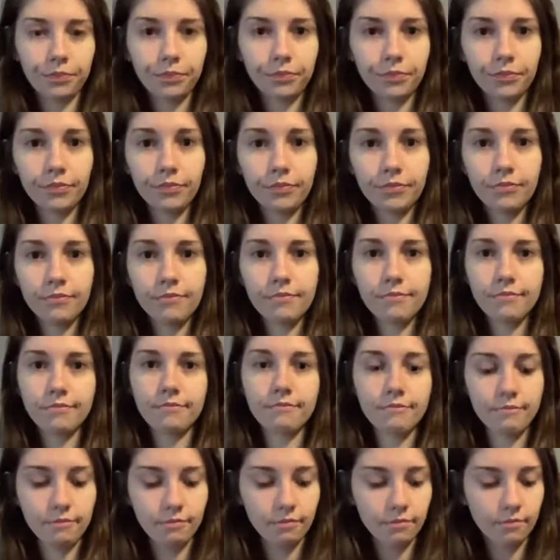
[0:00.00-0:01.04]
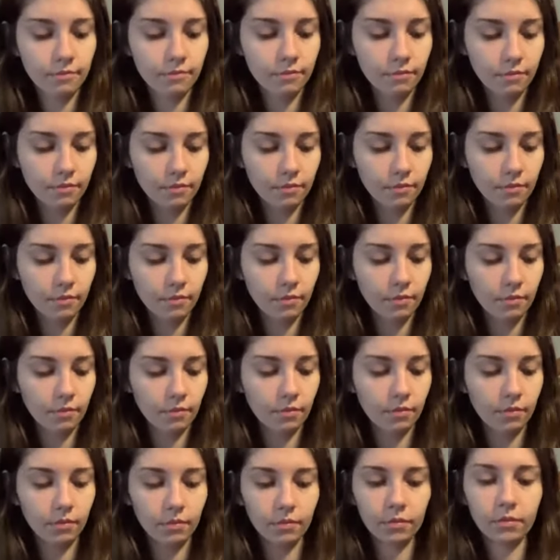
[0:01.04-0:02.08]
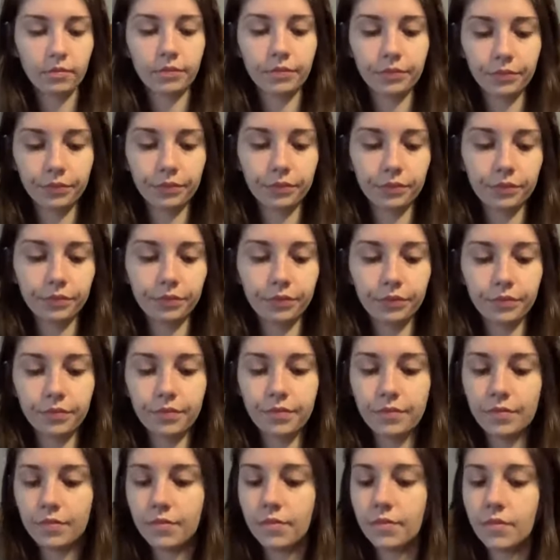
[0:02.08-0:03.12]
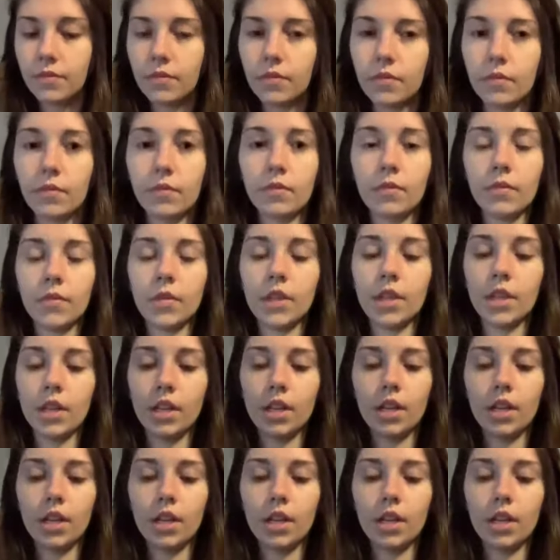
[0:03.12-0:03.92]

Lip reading: No one is speaking in this clip.